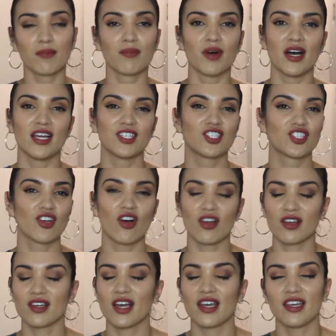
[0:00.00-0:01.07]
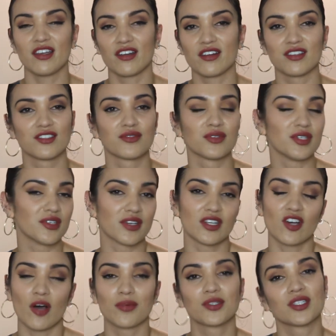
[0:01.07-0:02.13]
but chalk I hear is a really great
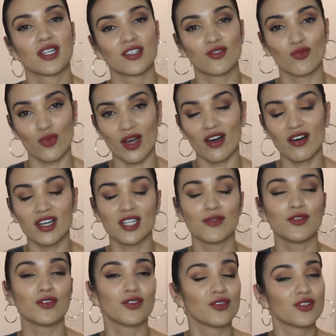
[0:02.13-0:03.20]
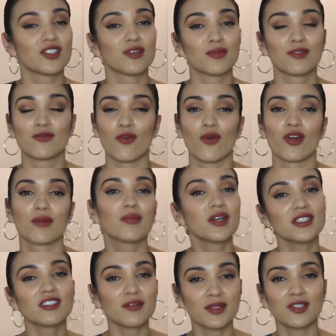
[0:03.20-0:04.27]
option as well, and if you used it before,
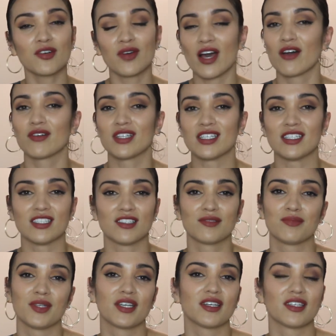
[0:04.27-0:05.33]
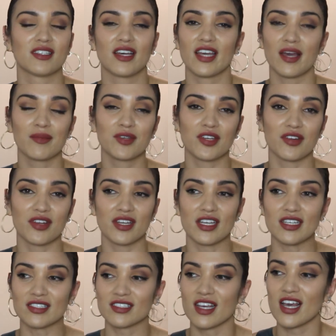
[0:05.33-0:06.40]
please let me know how it is because I am
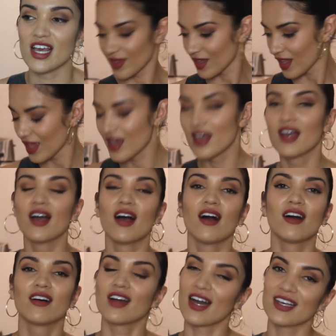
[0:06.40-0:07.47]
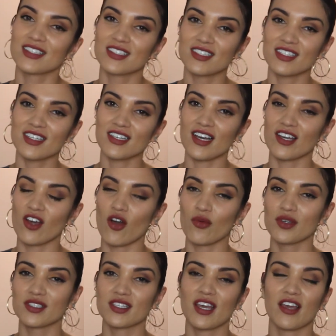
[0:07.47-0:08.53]
curious. Lastly, I
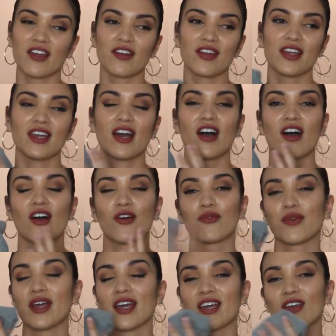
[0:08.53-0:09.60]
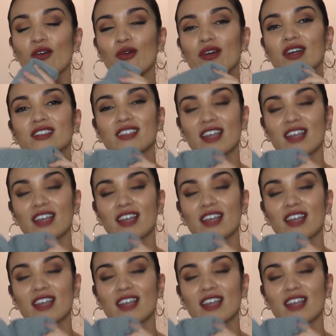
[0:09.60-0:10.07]
always carry a rag or a